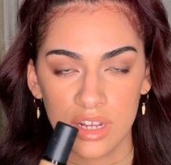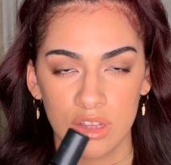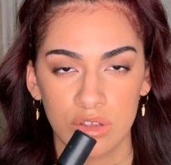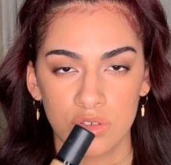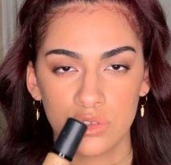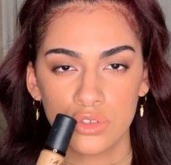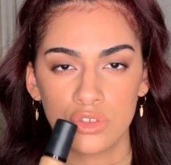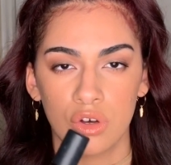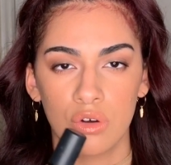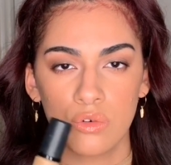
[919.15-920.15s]
It looks
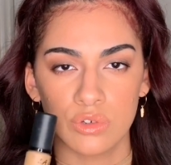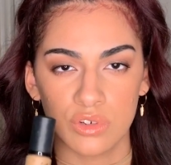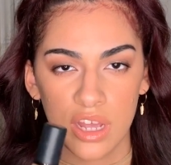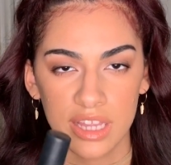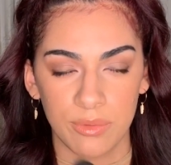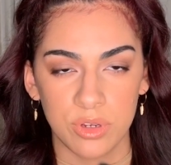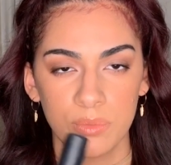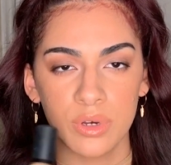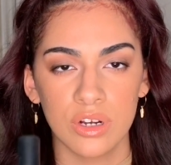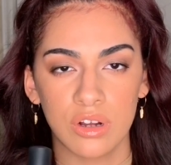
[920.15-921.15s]
so dry. Like when you
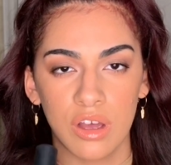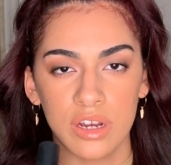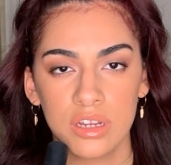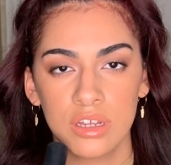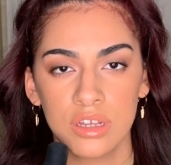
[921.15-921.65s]
put it on,